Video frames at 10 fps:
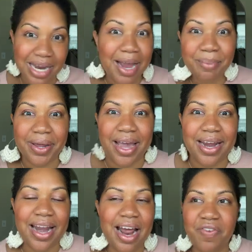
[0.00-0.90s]
time
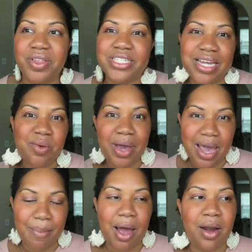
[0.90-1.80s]
plan. And I feel the same
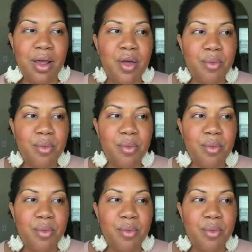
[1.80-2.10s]
way about